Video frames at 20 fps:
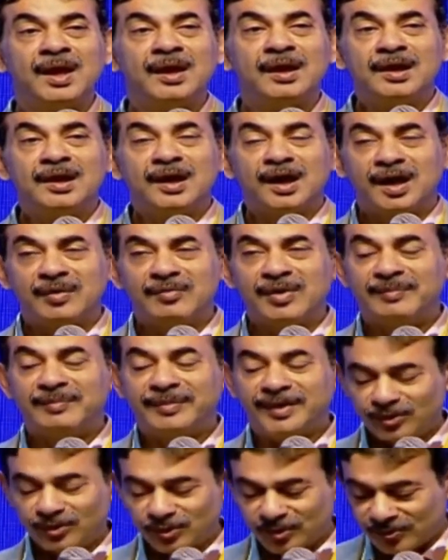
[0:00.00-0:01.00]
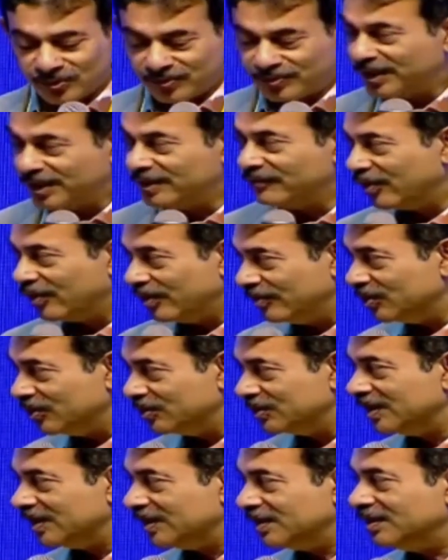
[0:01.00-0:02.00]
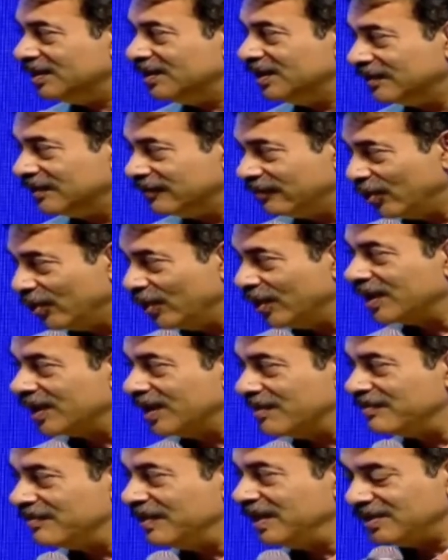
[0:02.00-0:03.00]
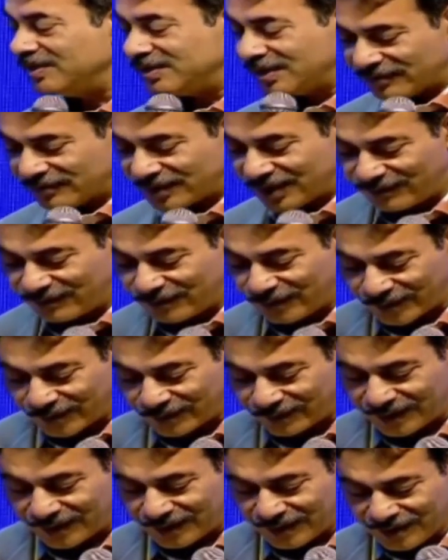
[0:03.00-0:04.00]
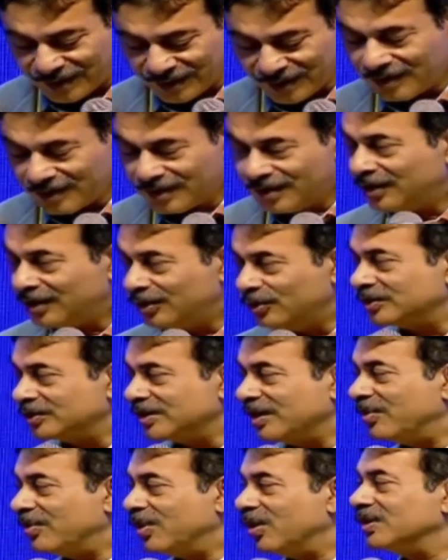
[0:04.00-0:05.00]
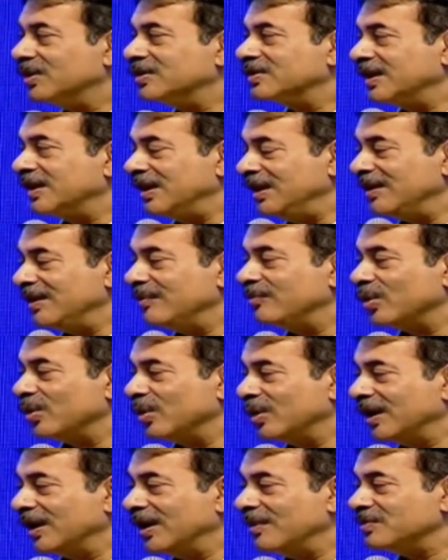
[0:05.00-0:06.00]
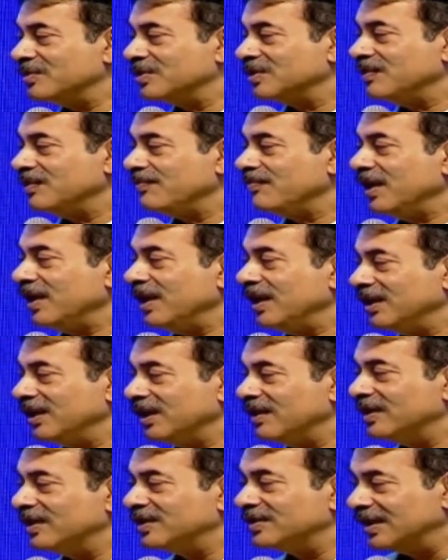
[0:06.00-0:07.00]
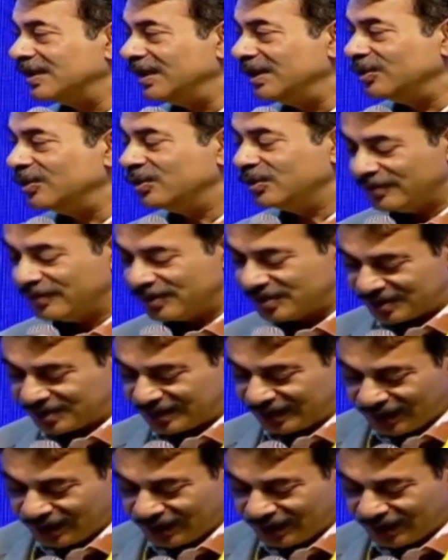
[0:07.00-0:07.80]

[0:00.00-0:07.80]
I'm happy to inform you, sir, that four companies have come forward to support skilling programs in our skill university.